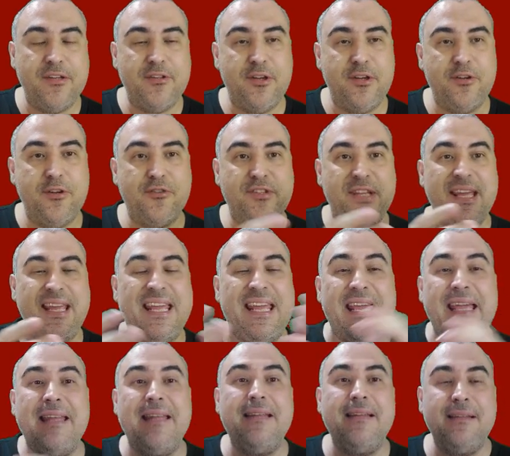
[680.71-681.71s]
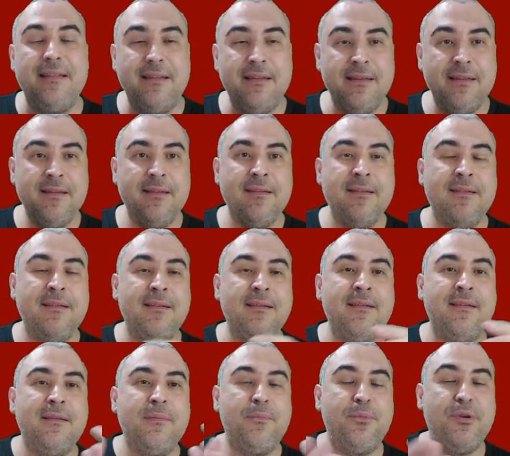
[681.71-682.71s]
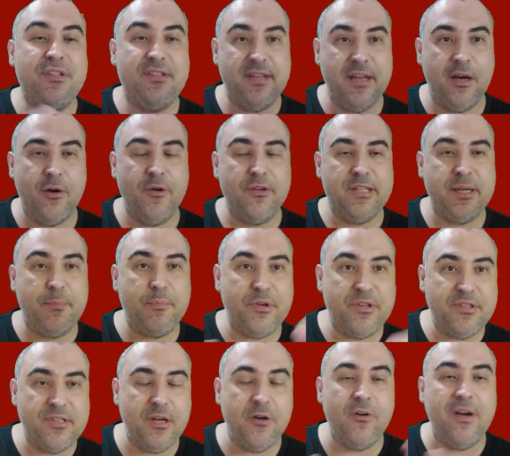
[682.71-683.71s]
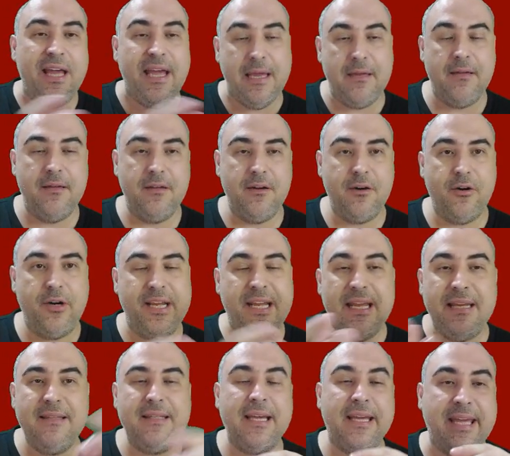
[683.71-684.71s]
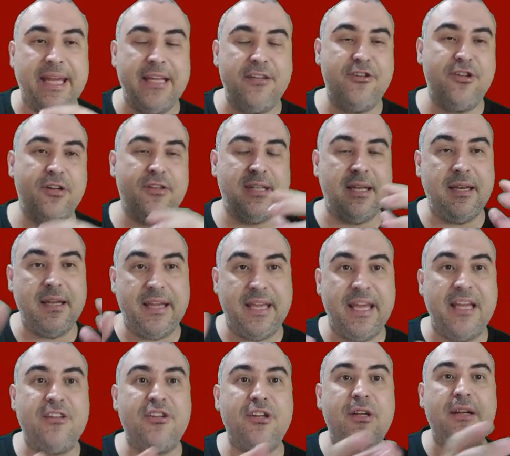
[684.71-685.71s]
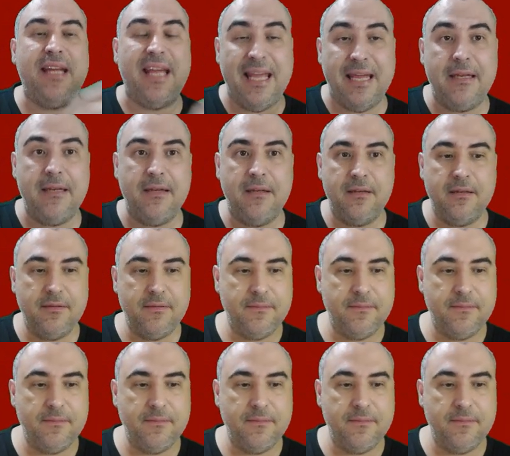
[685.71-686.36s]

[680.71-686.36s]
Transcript: So you don't say in Brazil, you say Brazil in, or in the kitchen, you say the kitchen in.